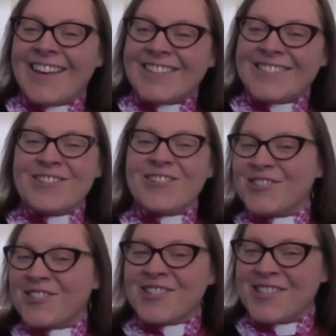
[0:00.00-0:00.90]
It's not
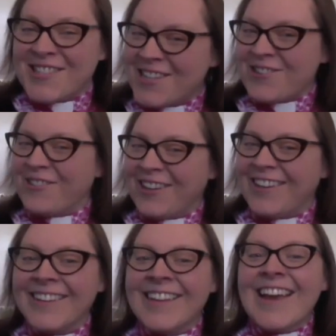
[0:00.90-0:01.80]
just because they're
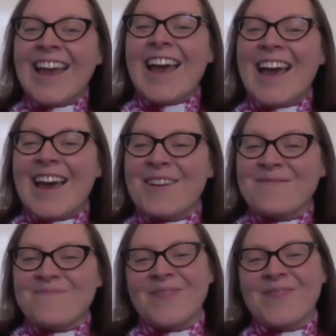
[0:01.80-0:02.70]
chocolate,
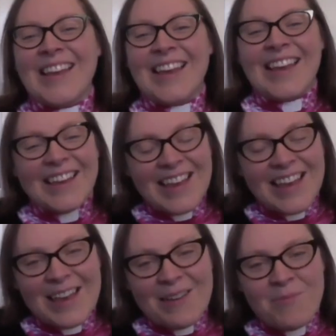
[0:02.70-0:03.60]

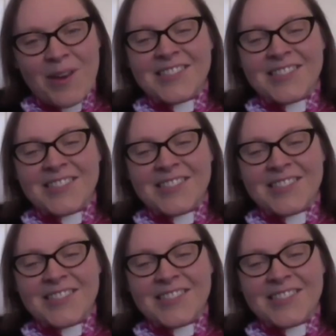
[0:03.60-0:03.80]
but